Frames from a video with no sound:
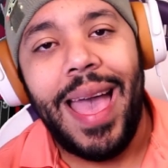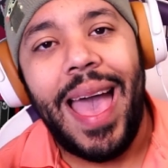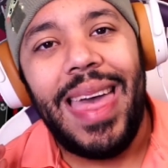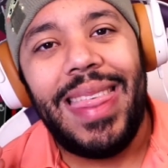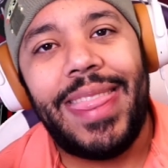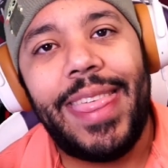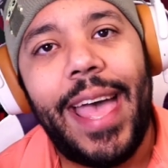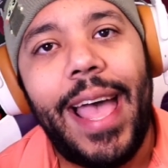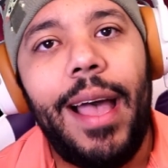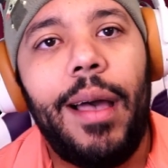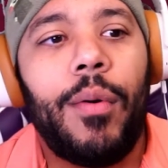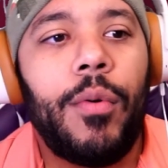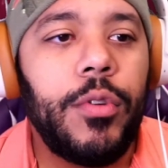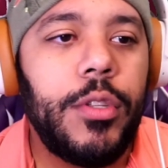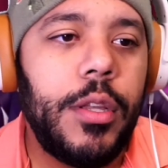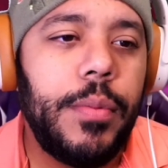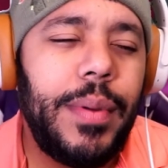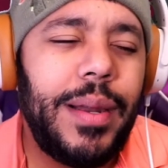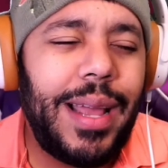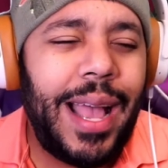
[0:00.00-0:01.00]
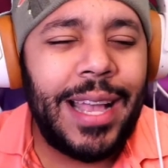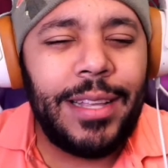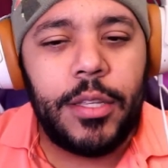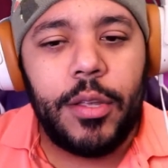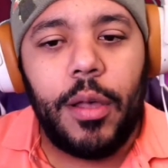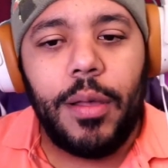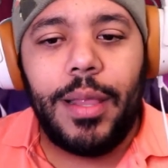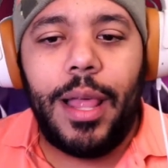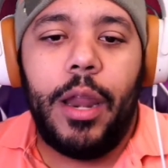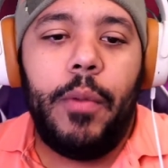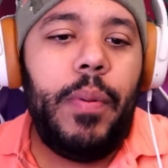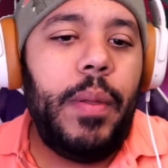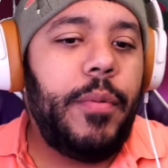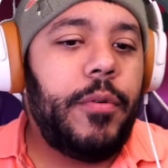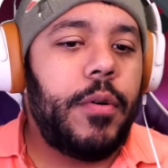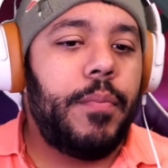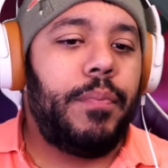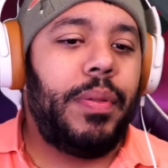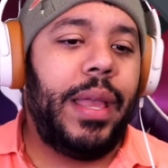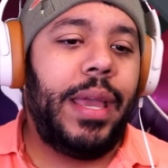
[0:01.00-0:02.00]
That ultimate, I saw a lot of people
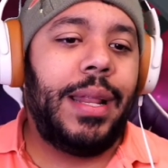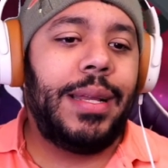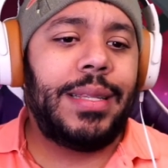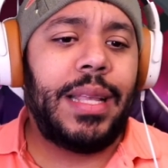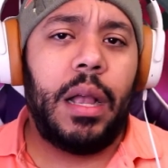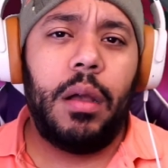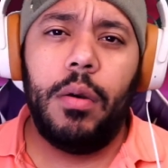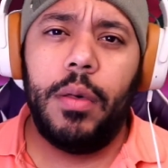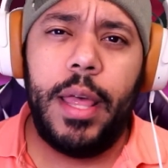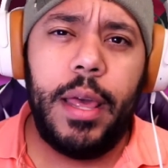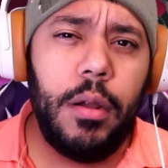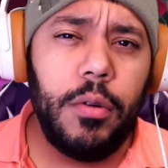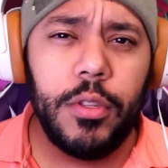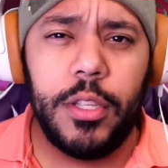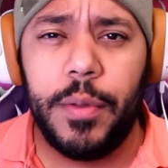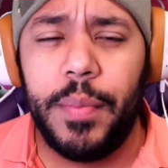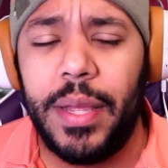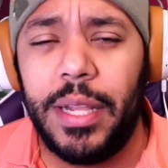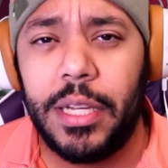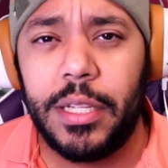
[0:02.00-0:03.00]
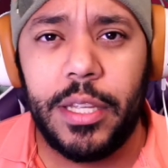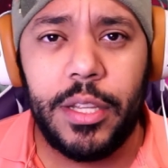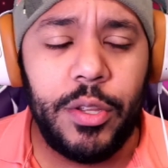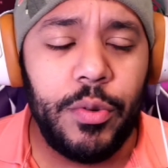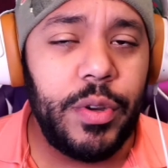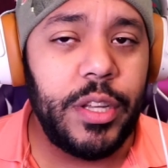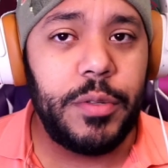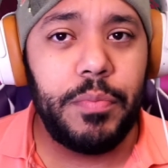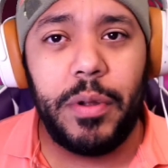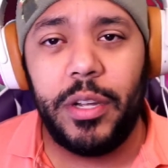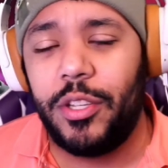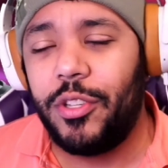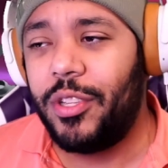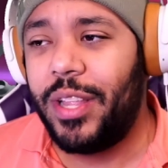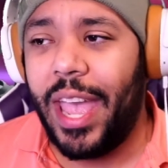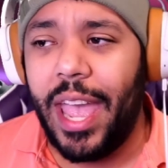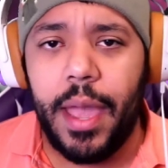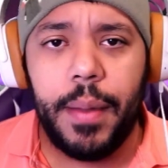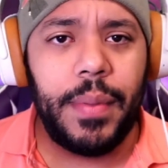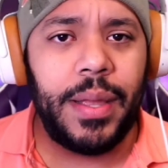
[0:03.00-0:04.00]
complain, it's like, oh, that ultimate doesn't do as much
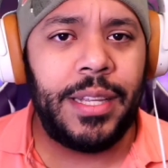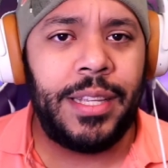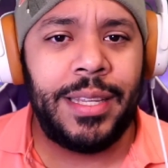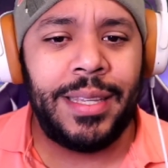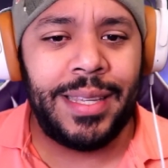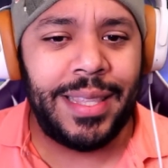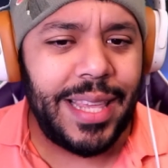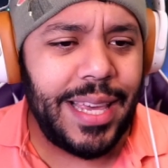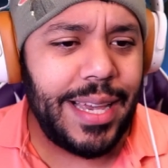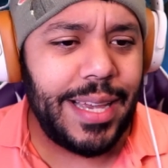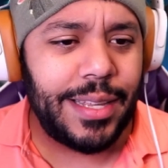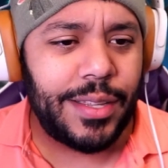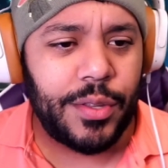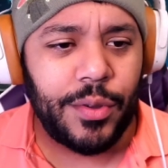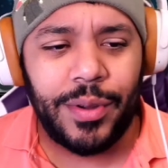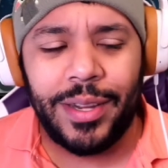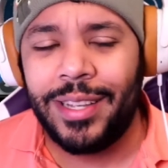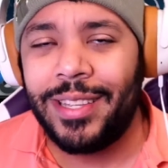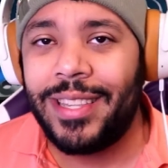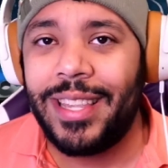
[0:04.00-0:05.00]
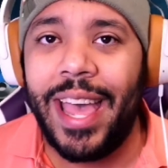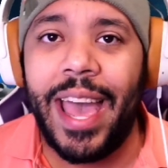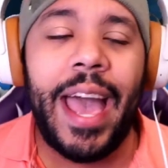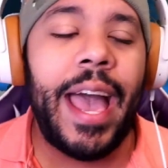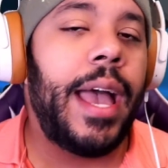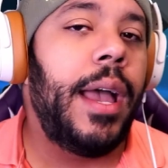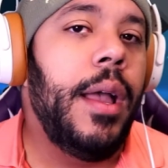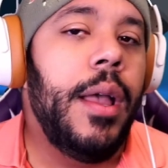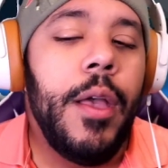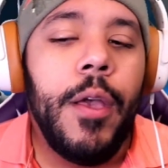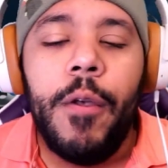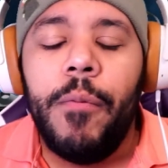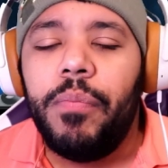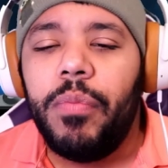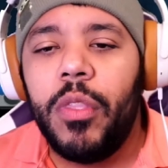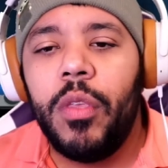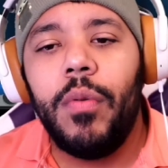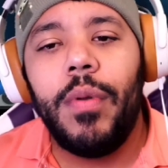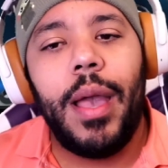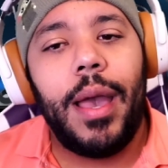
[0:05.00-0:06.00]
damage as this or is that.
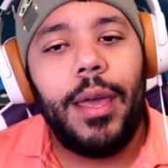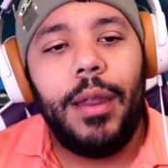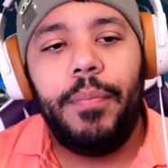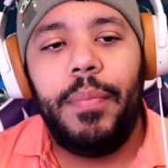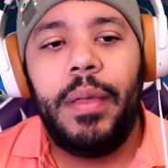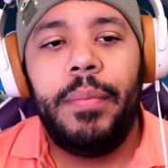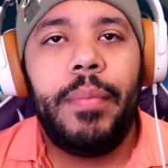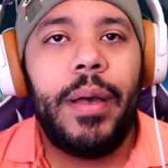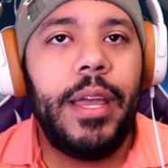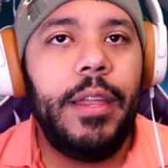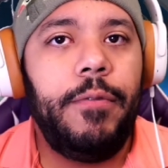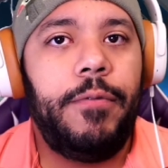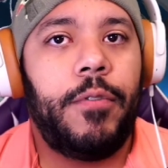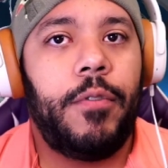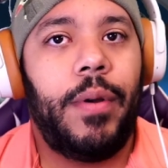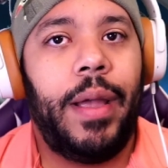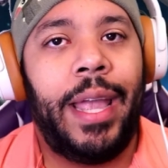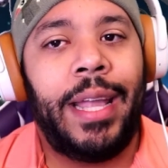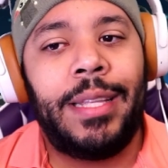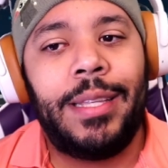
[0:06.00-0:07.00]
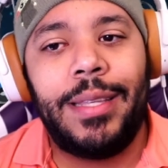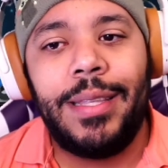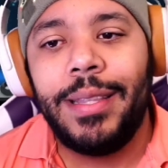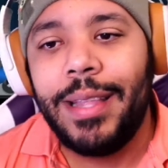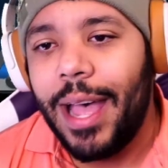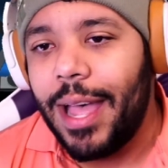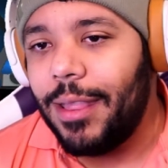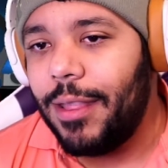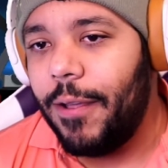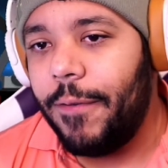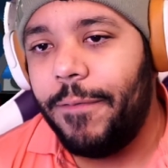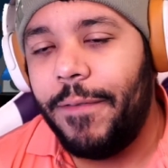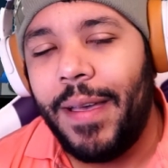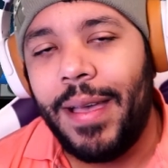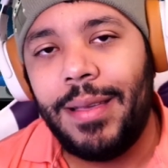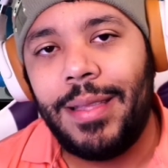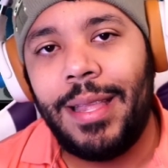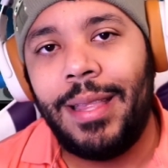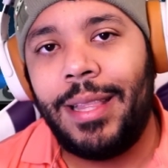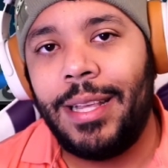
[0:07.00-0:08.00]
You got to be mindful. It's not the
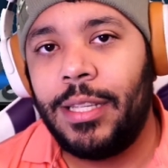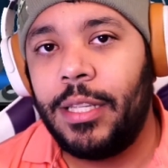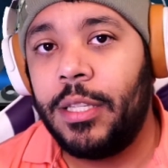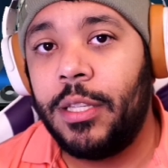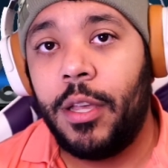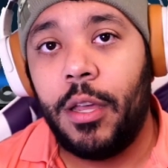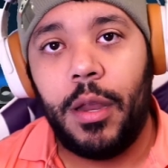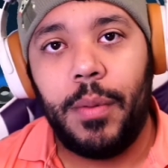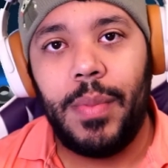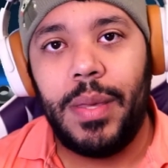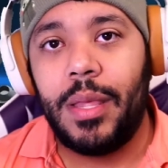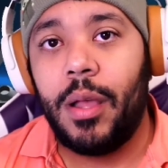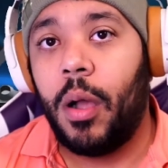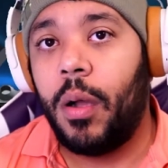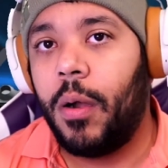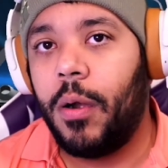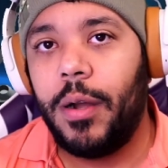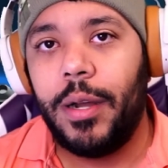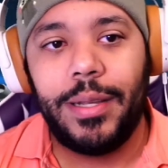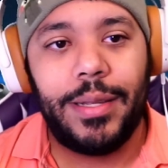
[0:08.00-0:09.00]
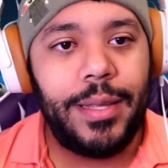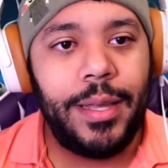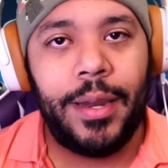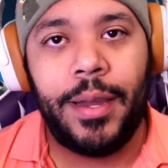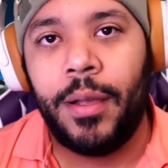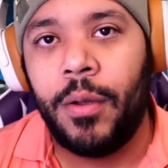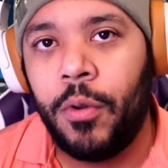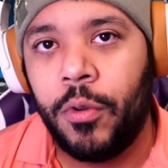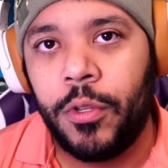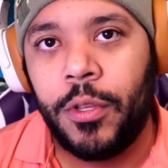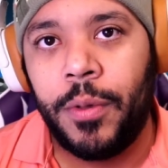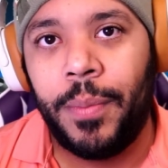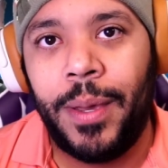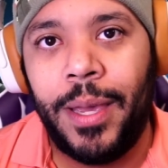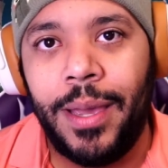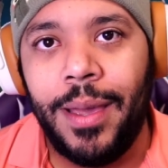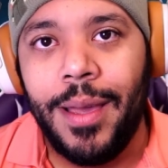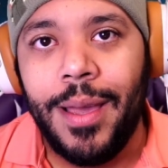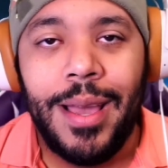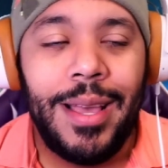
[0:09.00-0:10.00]
fact that this is going to be the hardest hitting ultimate.
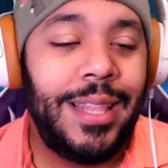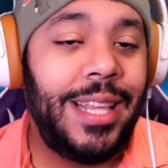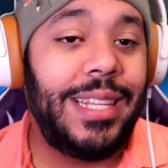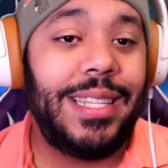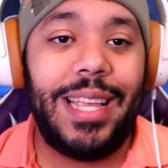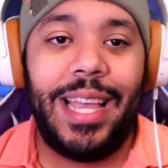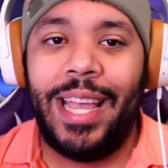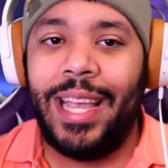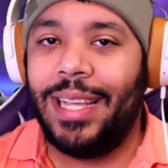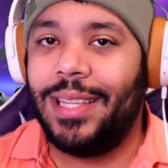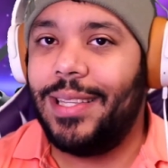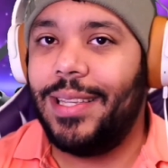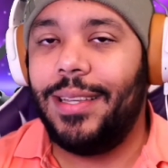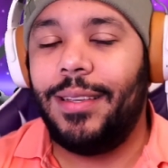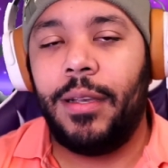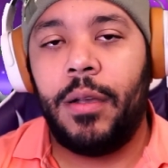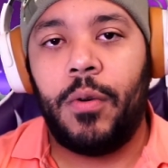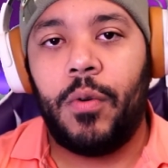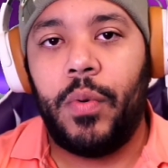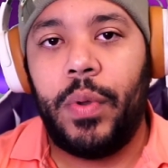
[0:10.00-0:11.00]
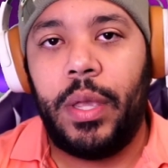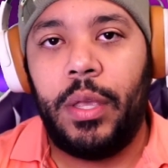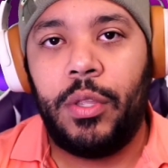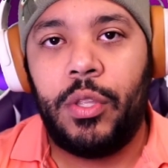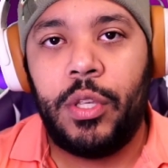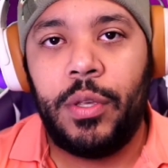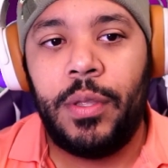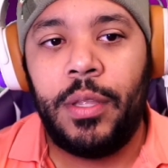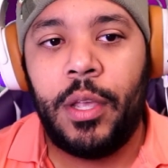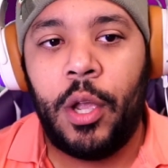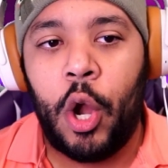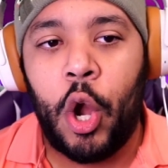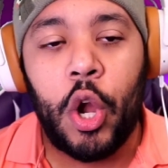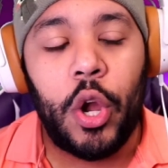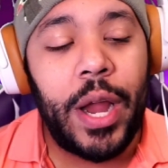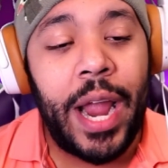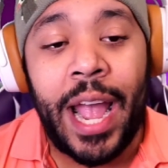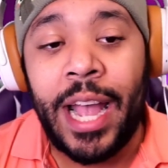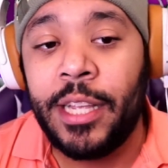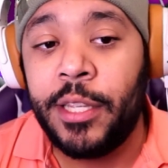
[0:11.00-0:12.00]
This isn't going to
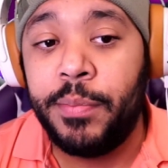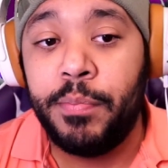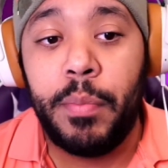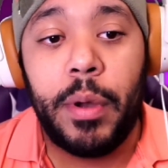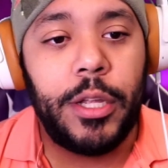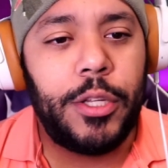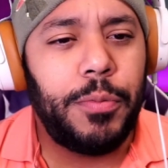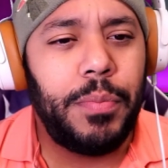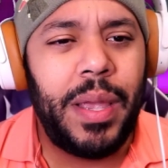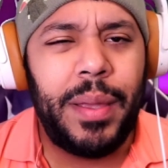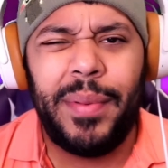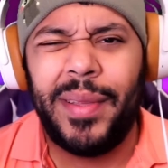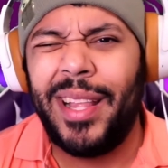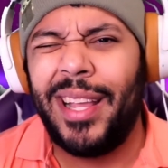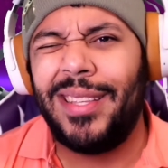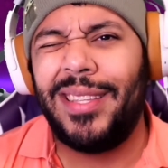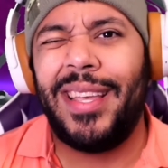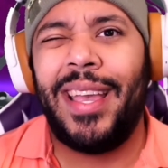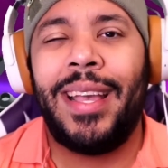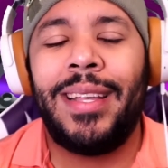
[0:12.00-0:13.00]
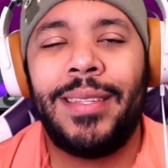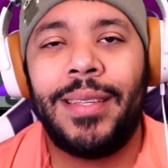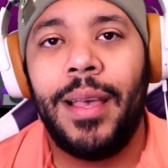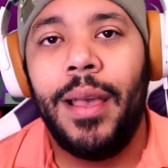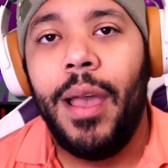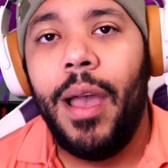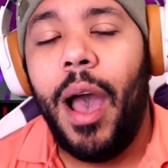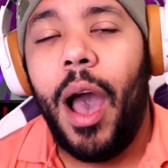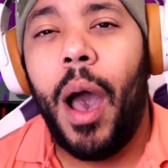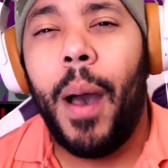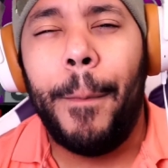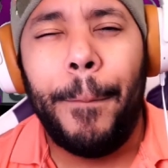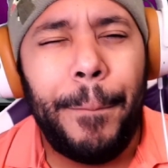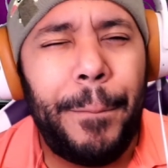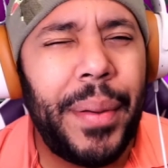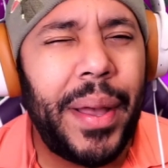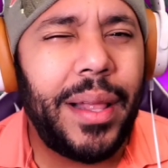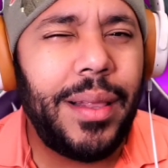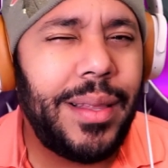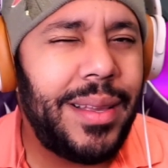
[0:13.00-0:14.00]
hurt as much, maybe let's say as a
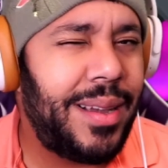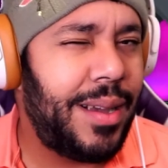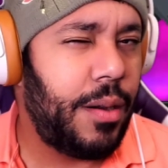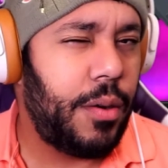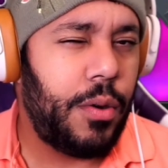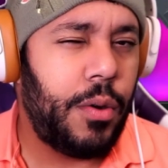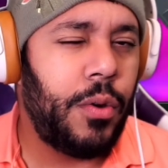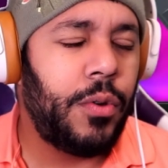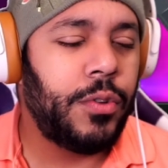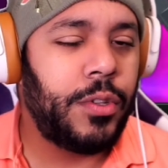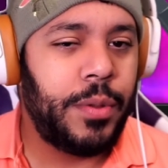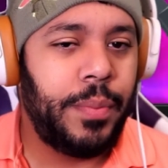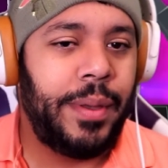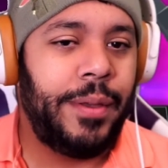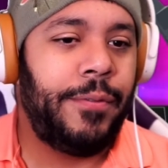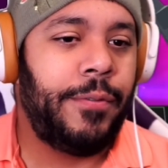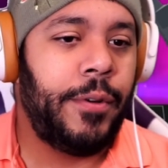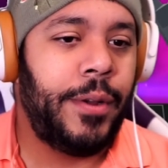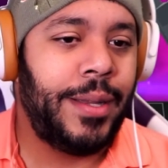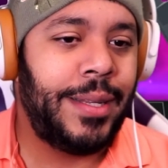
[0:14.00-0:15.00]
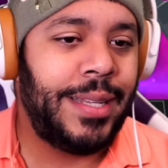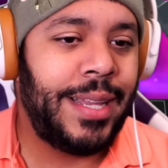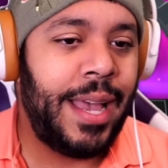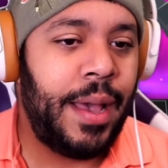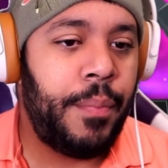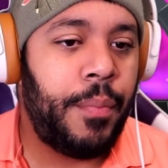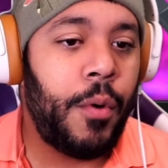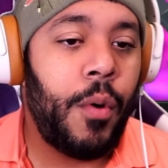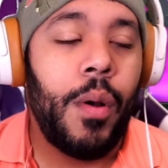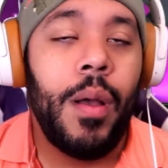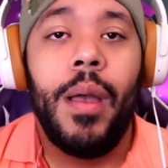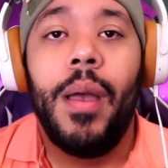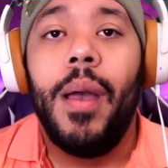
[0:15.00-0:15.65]
Bellica ultimate, for example.